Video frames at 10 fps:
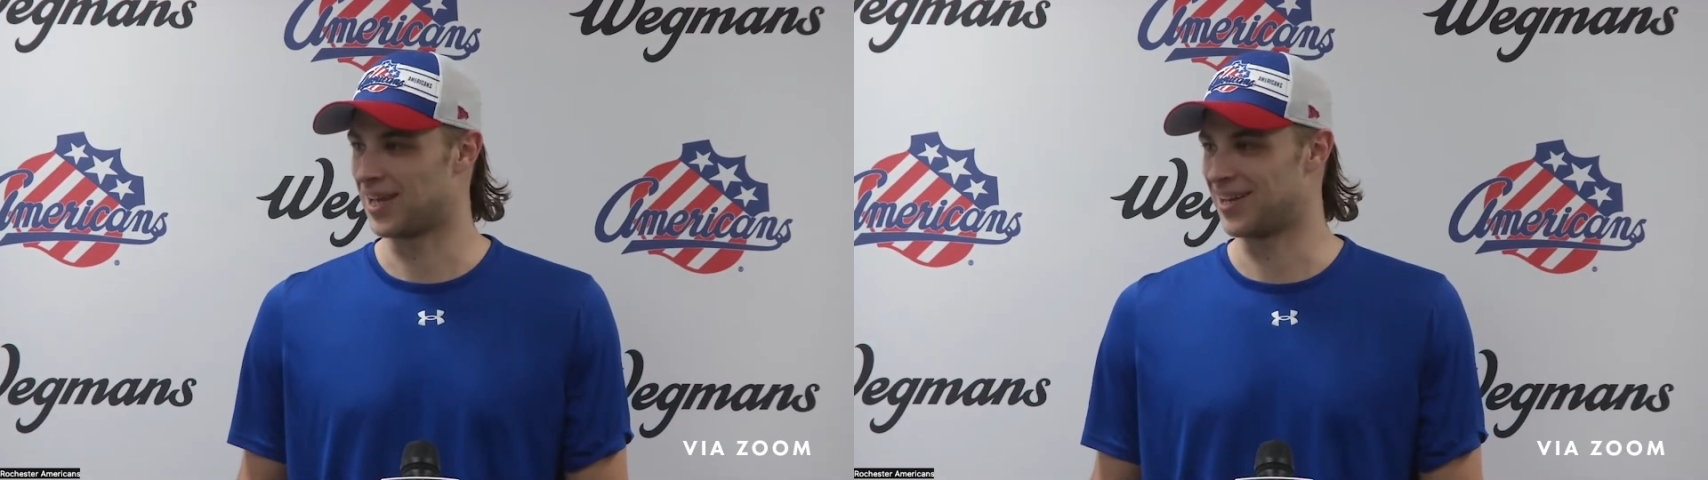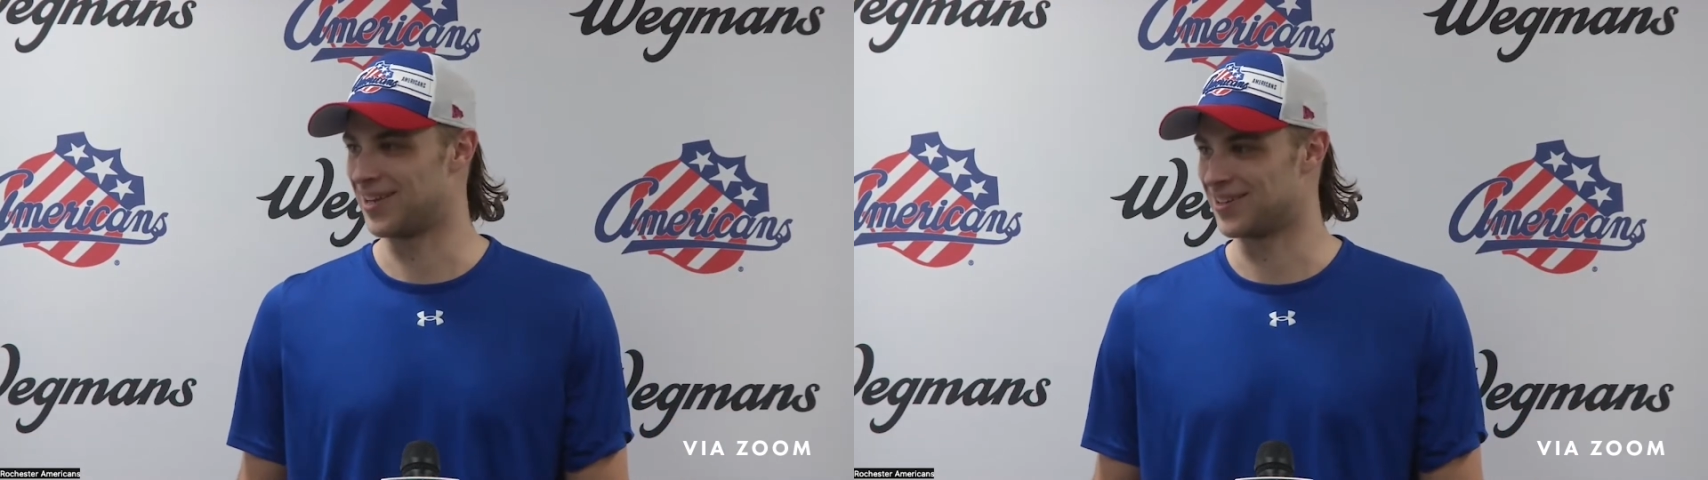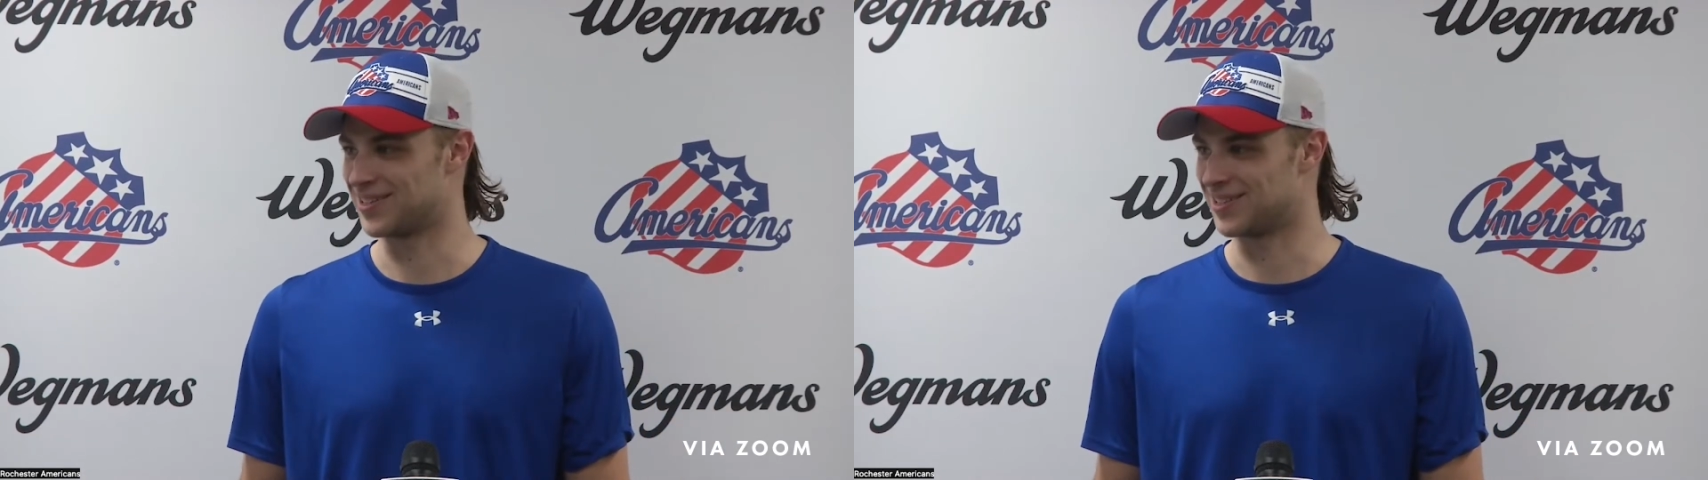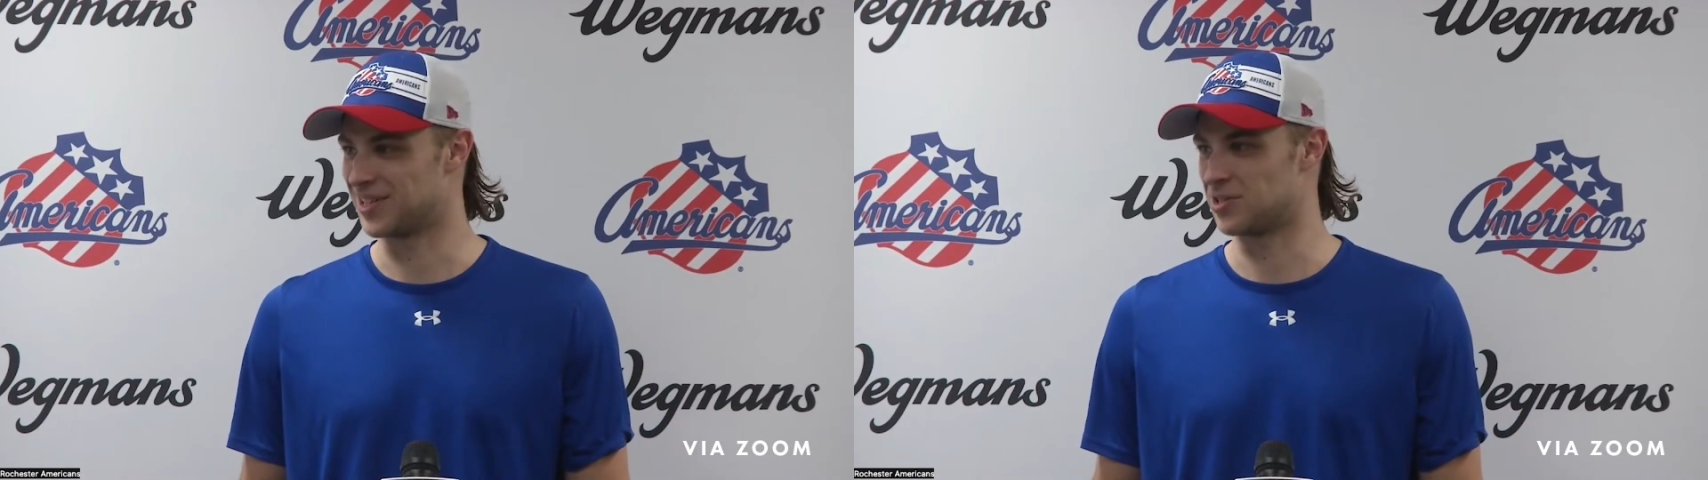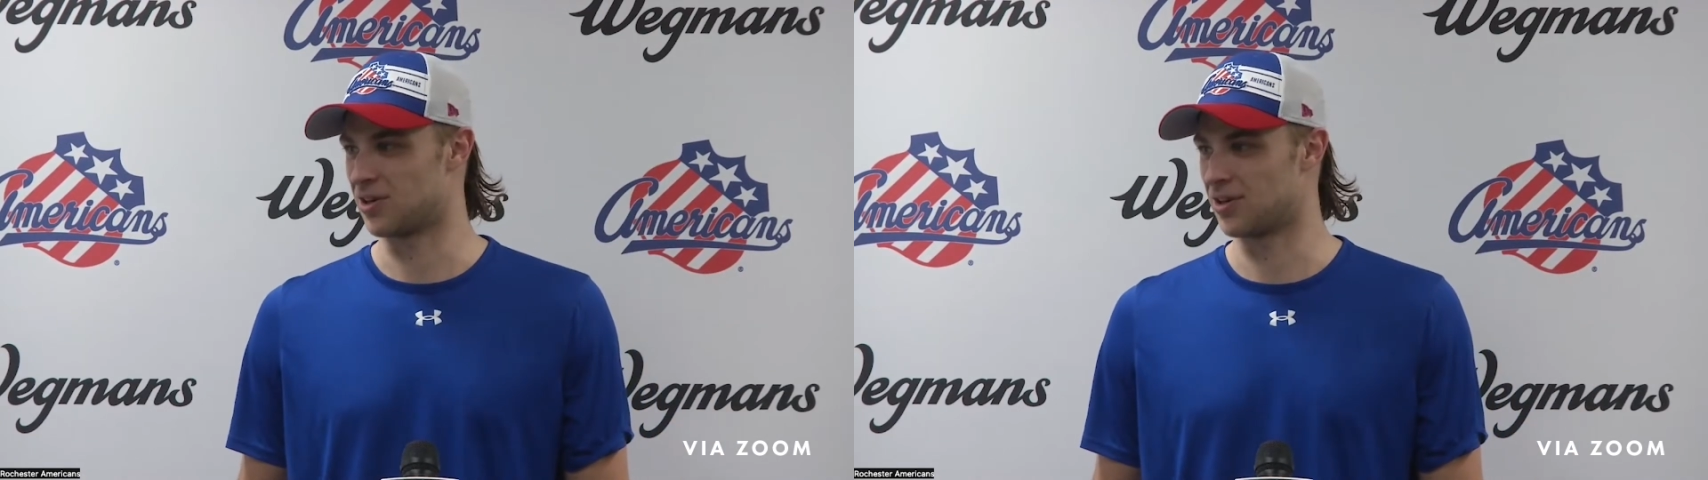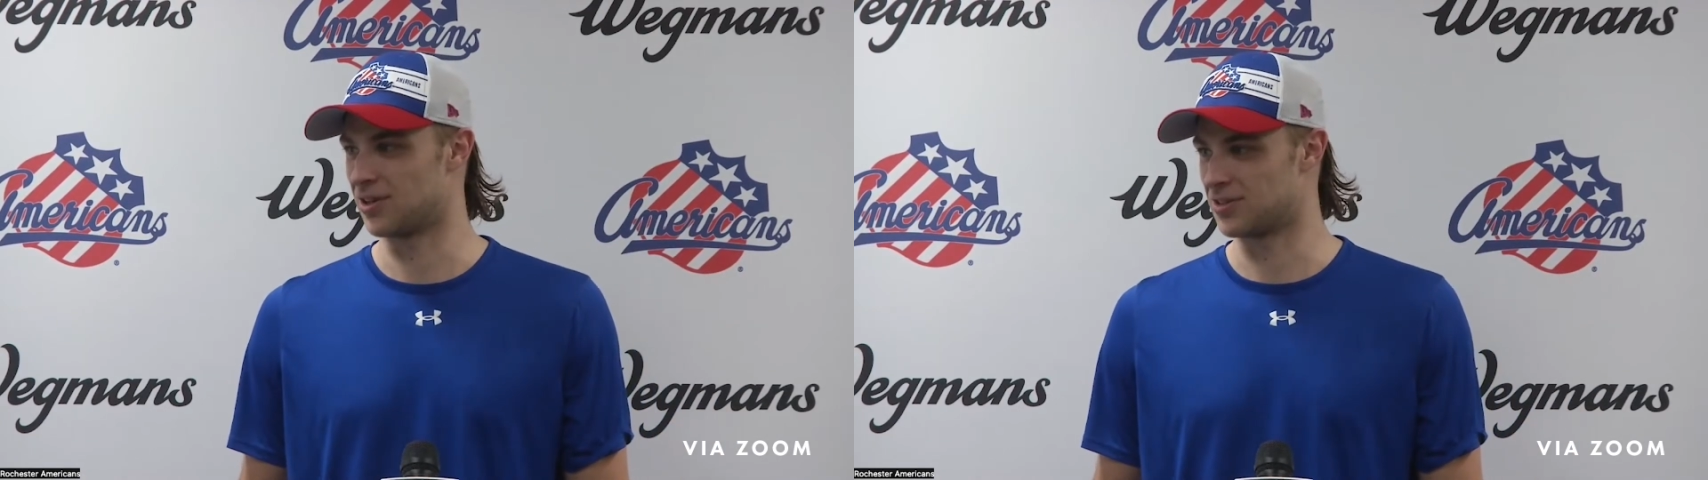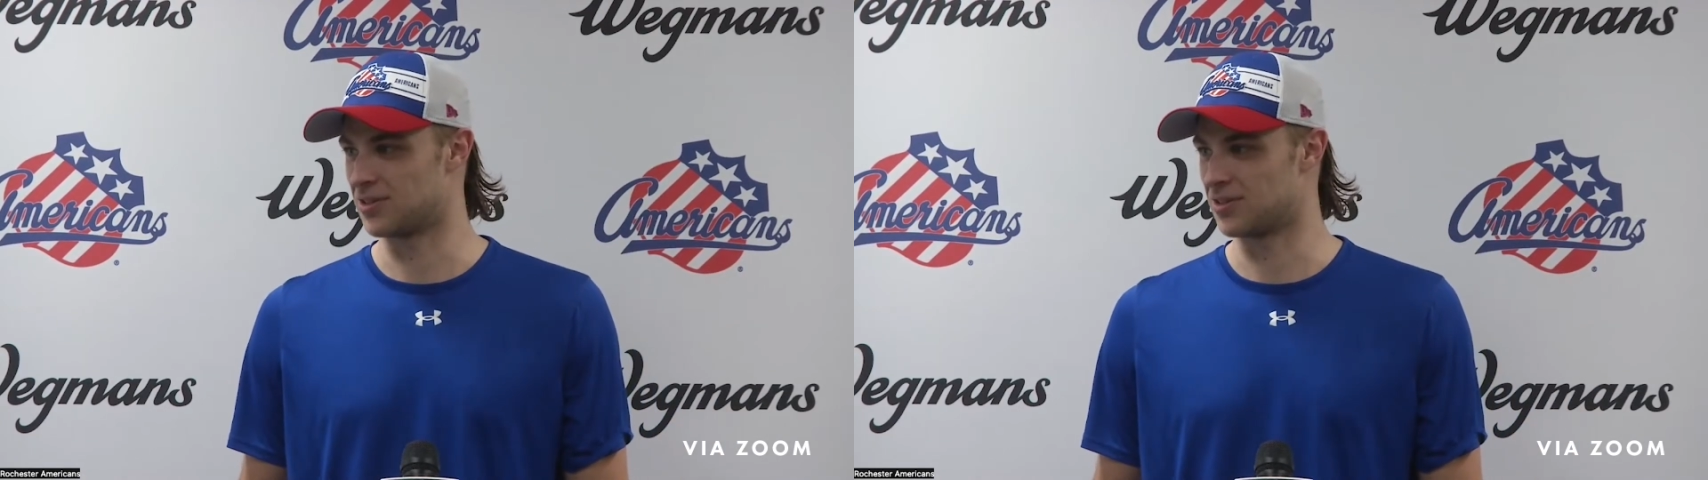get here and get started.